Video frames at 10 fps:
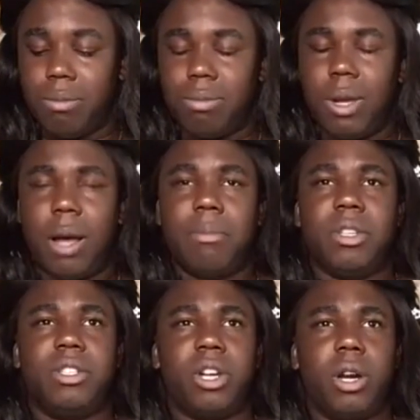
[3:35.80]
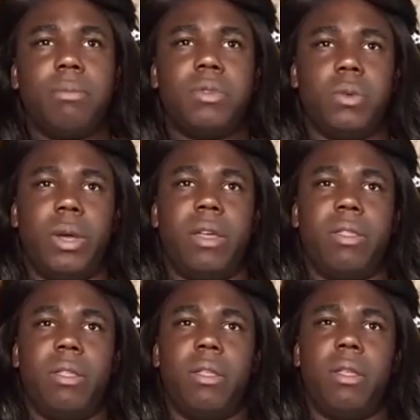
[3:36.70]
come to terms with.
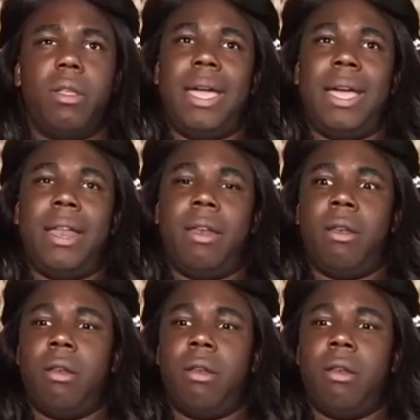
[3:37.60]
And